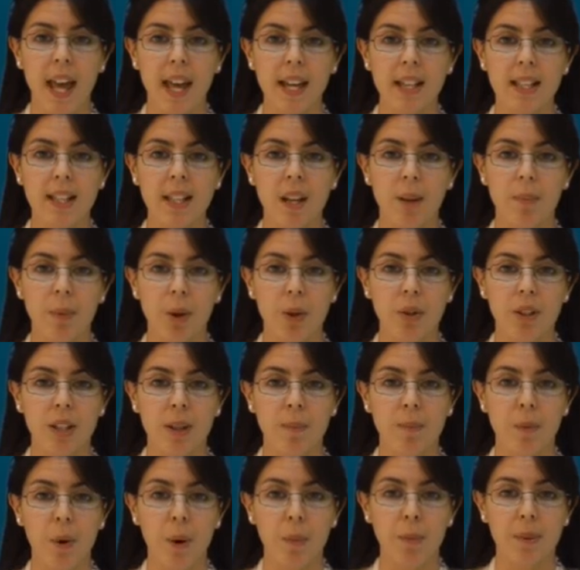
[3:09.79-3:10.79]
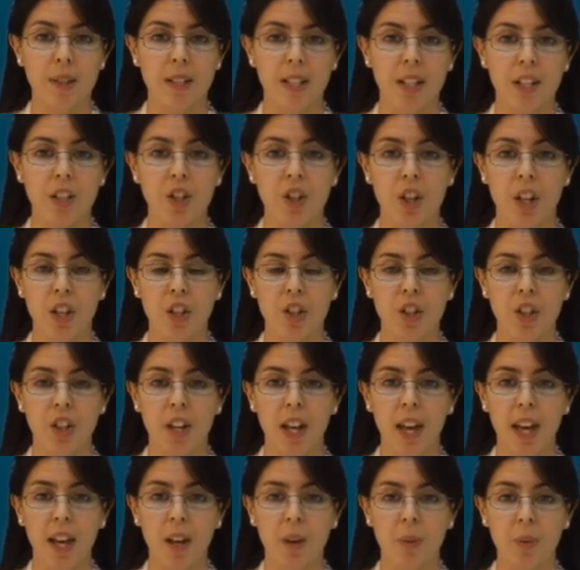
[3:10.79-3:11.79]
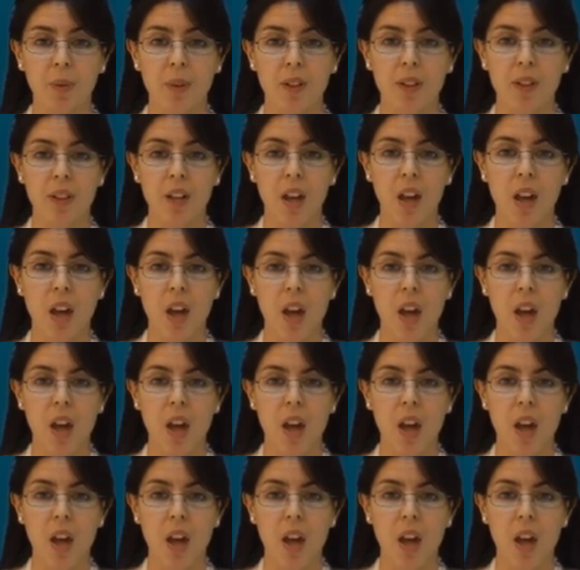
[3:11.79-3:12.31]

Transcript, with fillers: ex-MOD property Cheshire House.